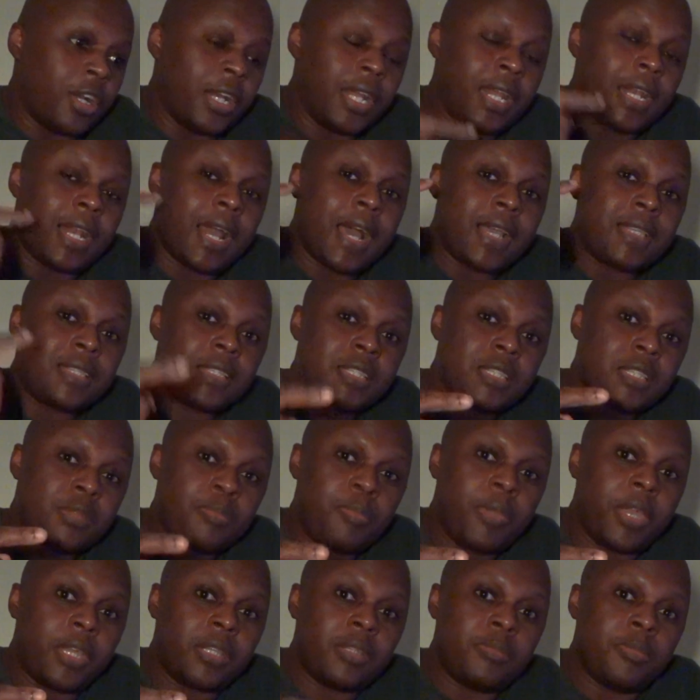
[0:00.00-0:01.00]
And I
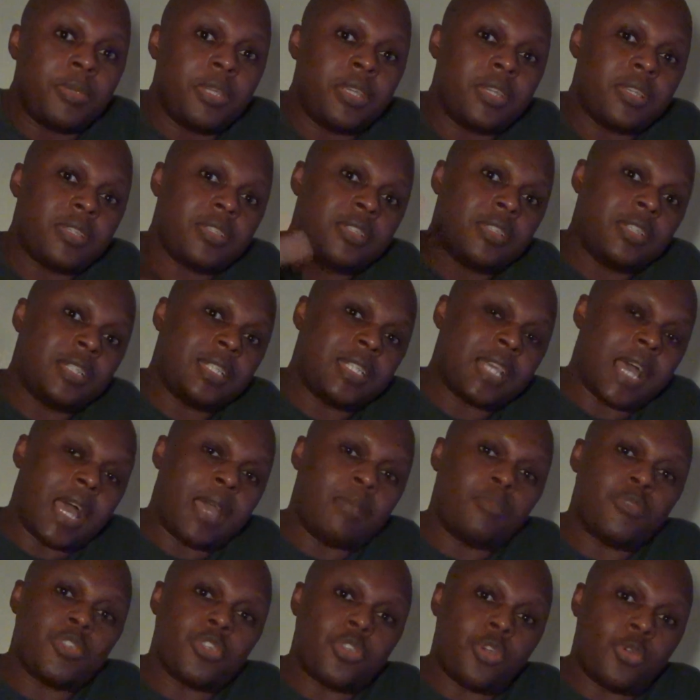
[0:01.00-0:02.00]
suspect because of the
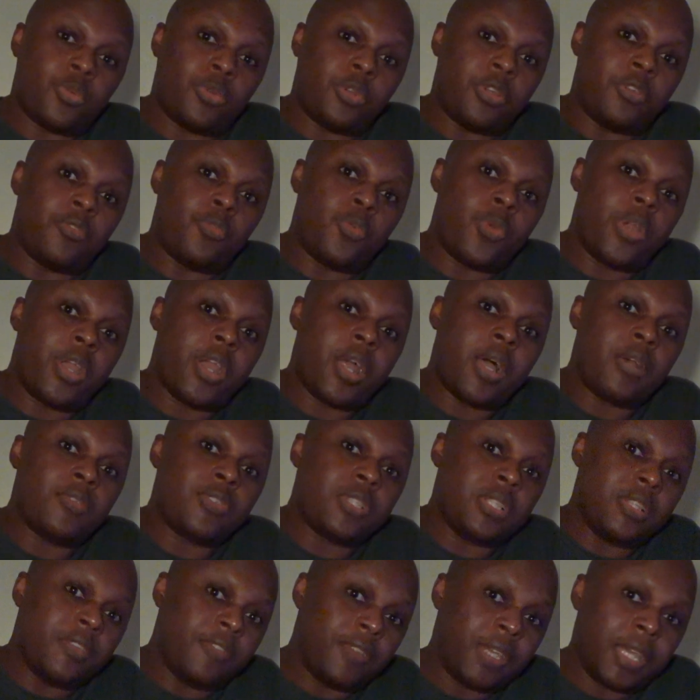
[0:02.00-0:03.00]
time zone of where I was
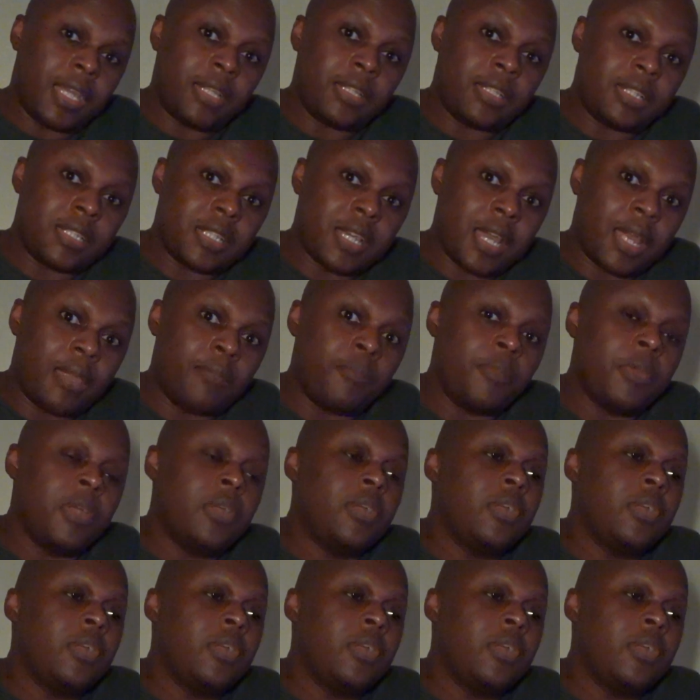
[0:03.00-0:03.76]
living at the time,